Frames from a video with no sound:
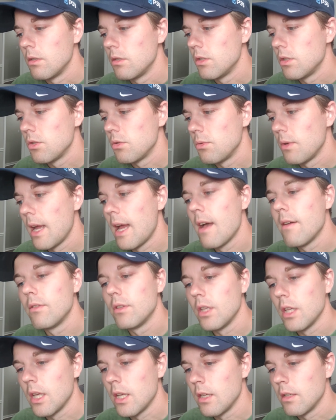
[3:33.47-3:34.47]

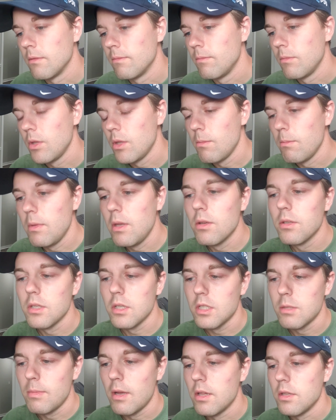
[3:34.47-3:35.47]
Traveling, meals
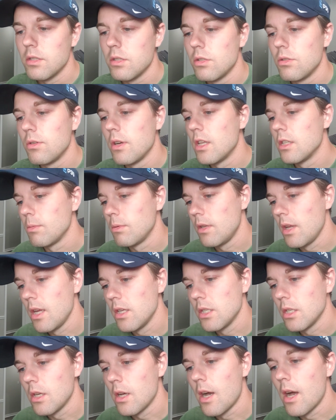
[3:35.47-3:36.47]
expense,
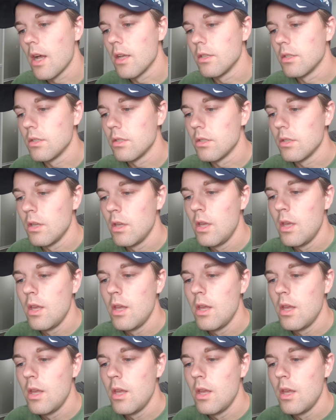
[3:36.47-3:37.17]
transportation costs.